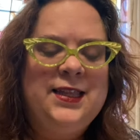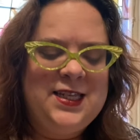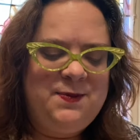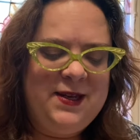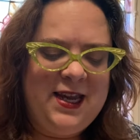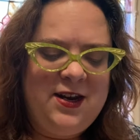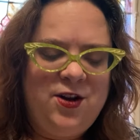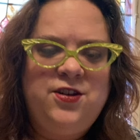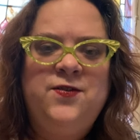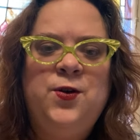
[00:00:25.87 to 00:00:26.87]
Let's begin
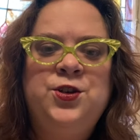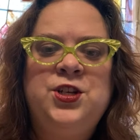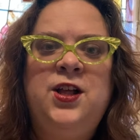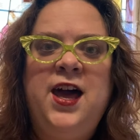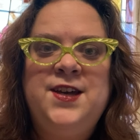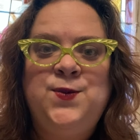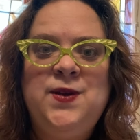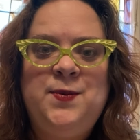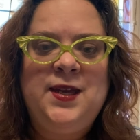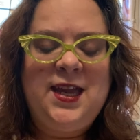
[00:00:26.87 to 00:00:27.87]
our devotional as
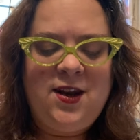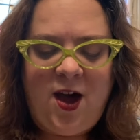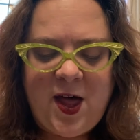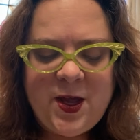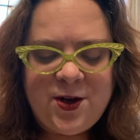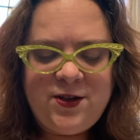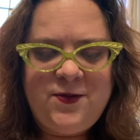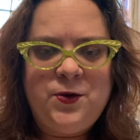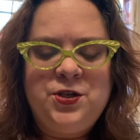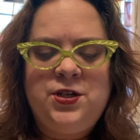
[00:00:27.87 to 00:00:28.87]
we begin all our
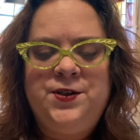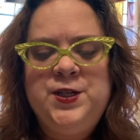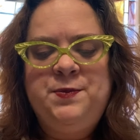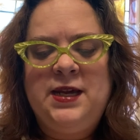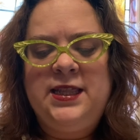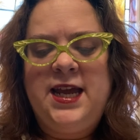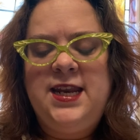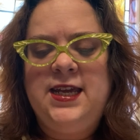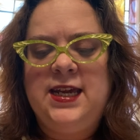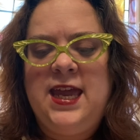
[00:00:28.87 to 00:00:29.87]
devotionals by
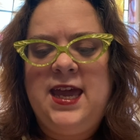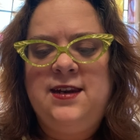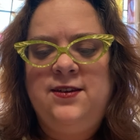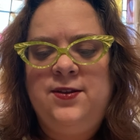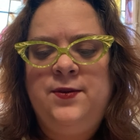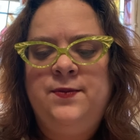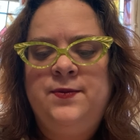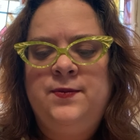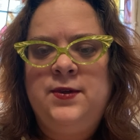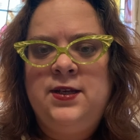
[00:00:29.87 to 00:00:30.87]
lighting a candle
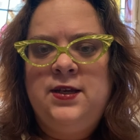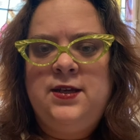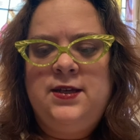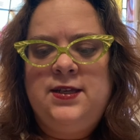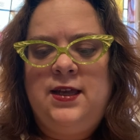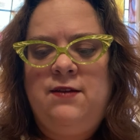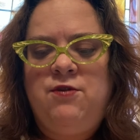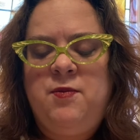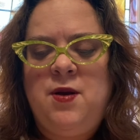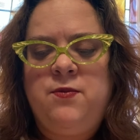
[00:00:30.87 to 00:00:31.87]
and
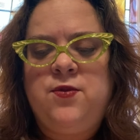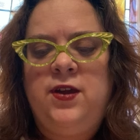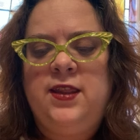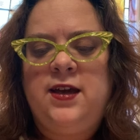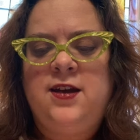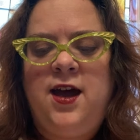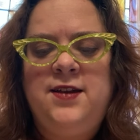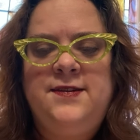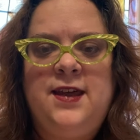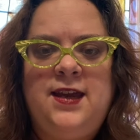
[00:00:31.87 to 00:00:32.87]
remembering that
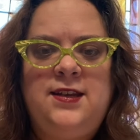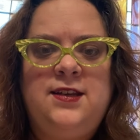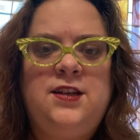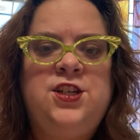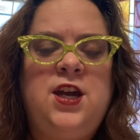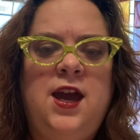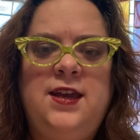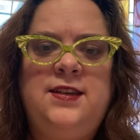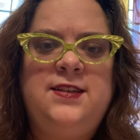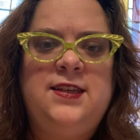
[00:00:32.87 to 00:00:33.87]
God's light
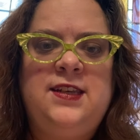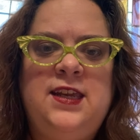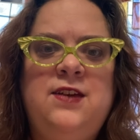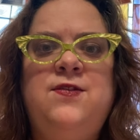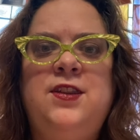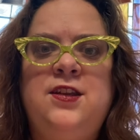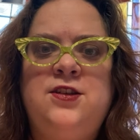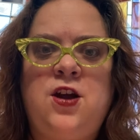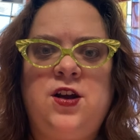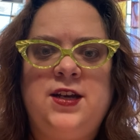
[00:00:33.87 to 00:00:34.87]
shines in even the
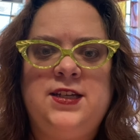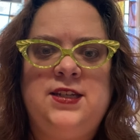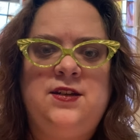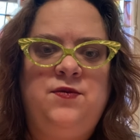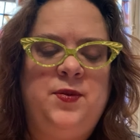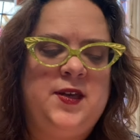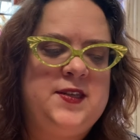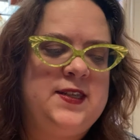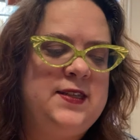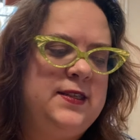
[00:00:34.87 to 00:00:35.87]
darkest of
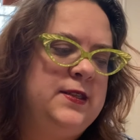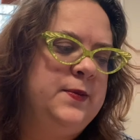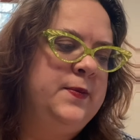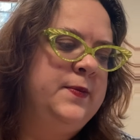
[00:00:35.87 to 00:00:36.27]
places.